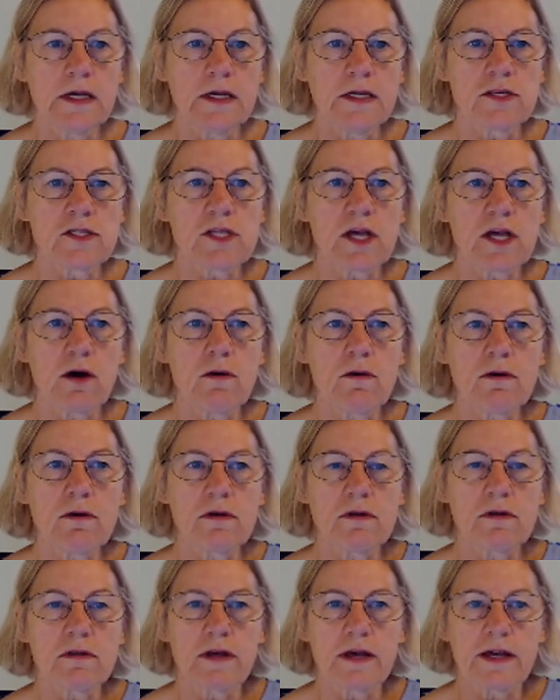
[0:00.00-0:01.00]
So
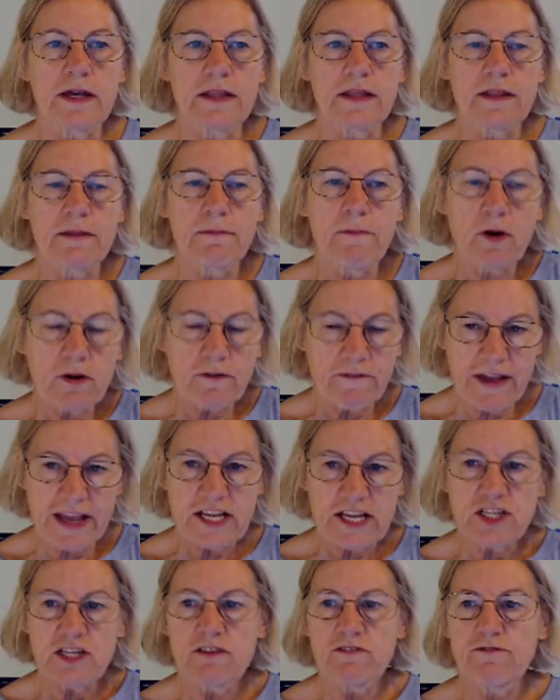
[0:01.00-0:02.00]
the
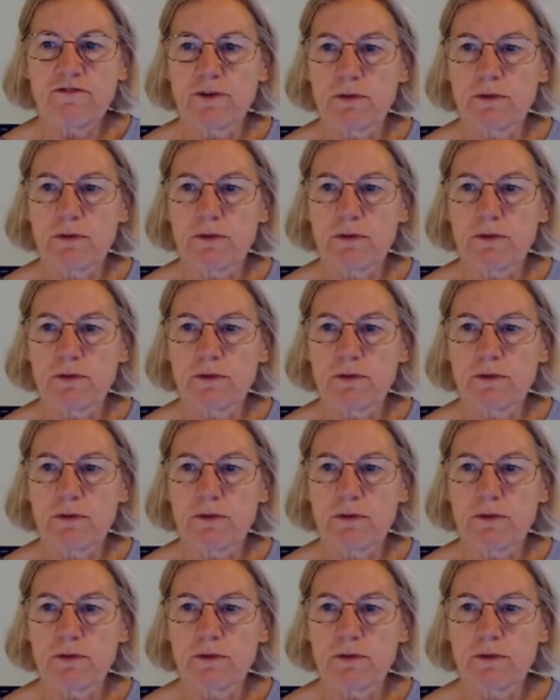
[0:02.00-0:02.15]
motivation for